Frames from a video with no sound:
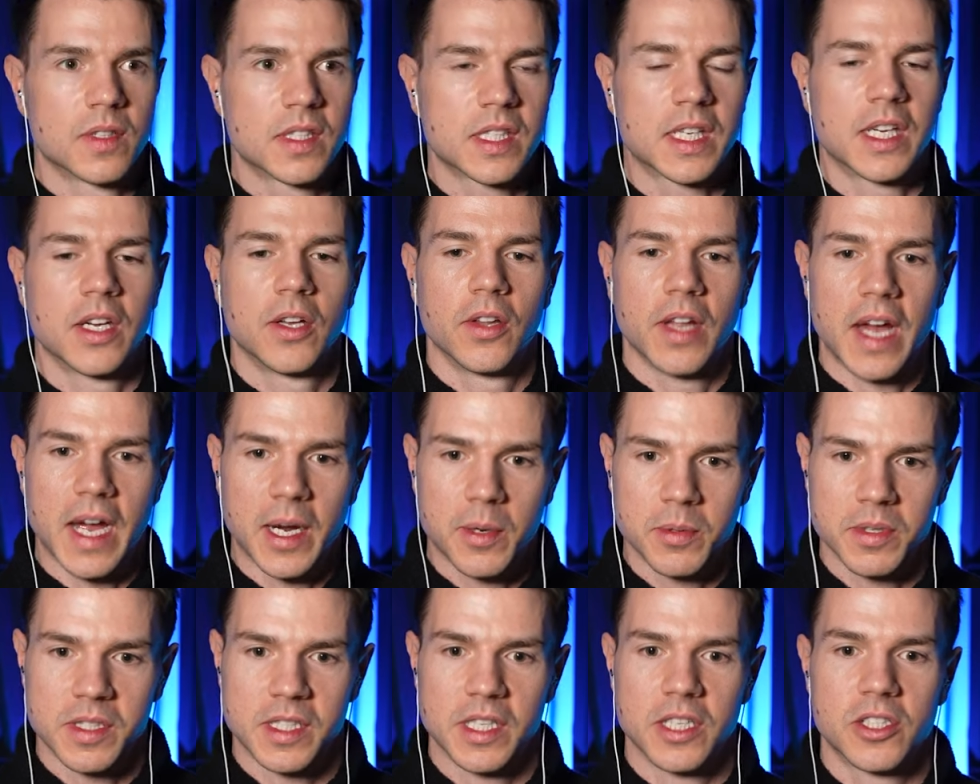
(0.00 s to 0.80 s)
skill
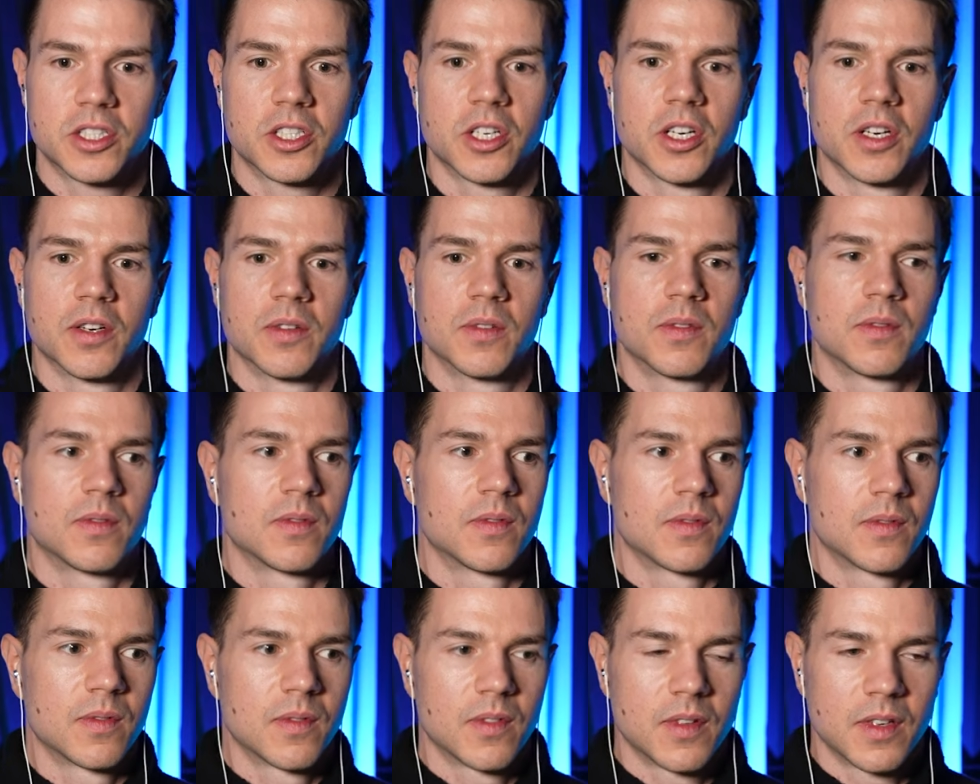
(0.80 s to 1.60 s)
acquisition,
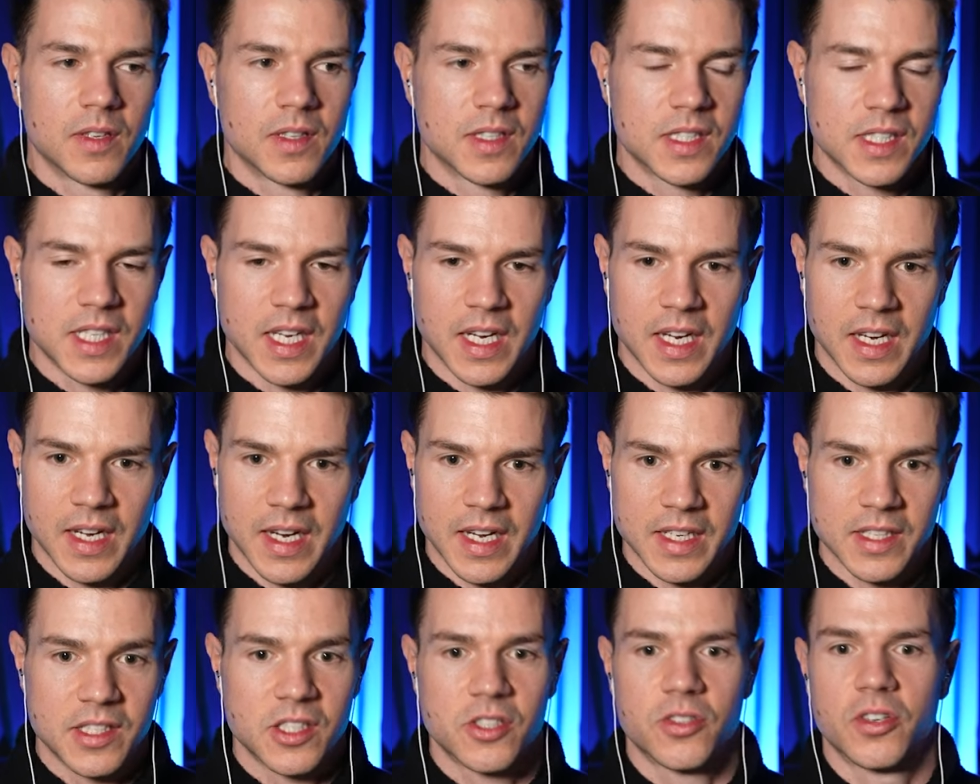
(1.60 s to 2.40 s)
C N
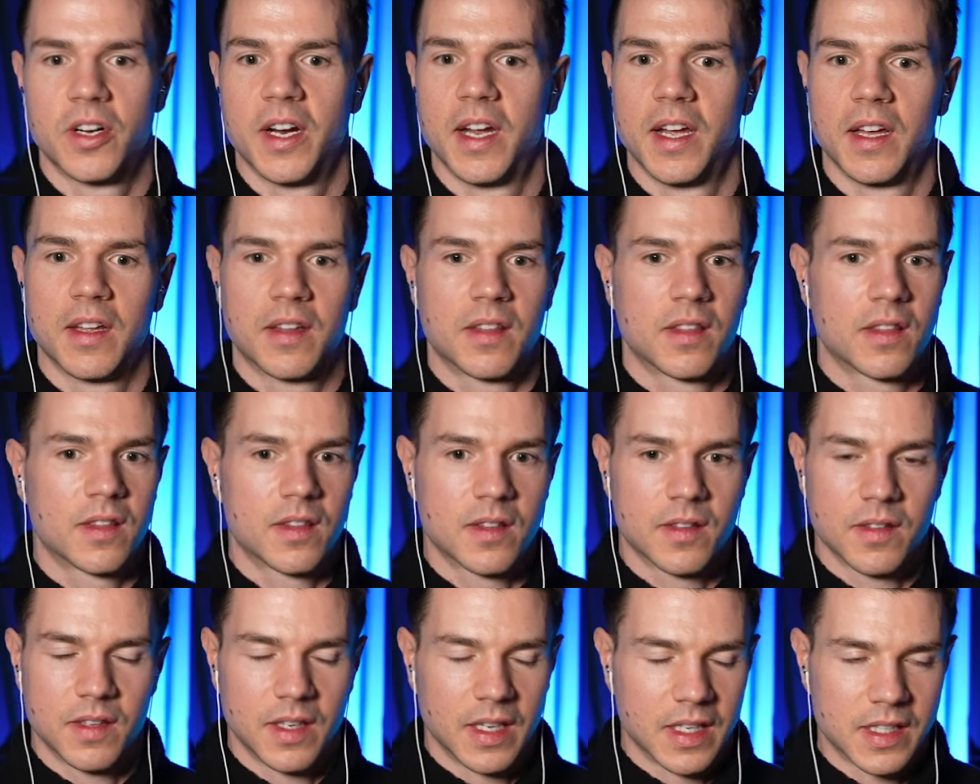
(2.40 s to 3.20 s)
S
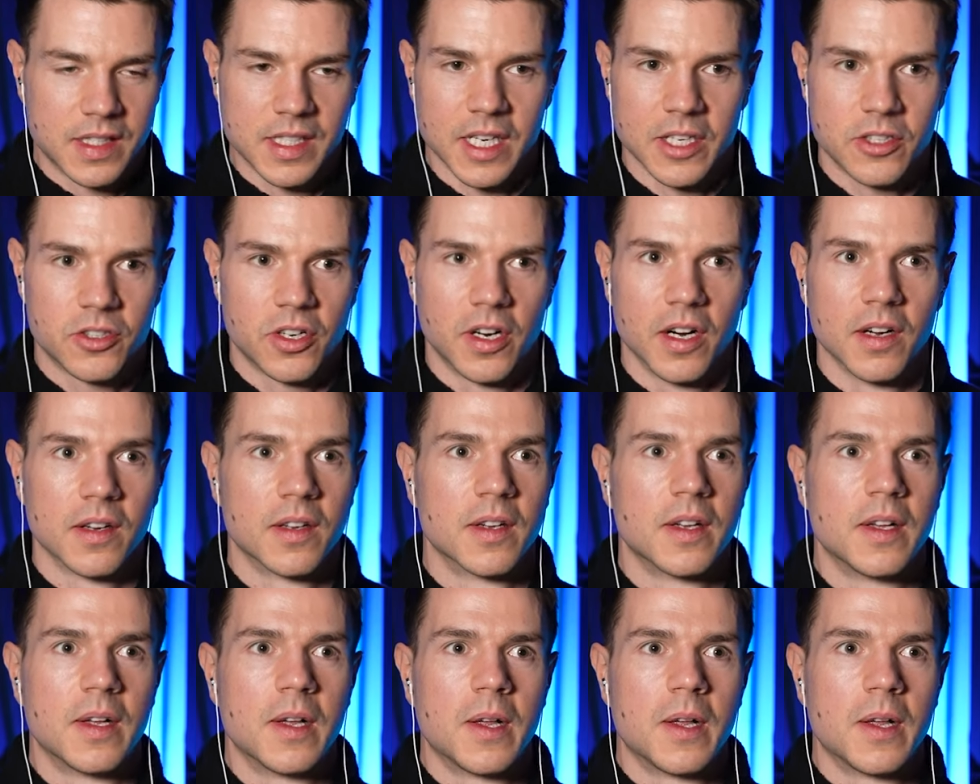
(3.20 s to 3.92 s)
strength, et cetera.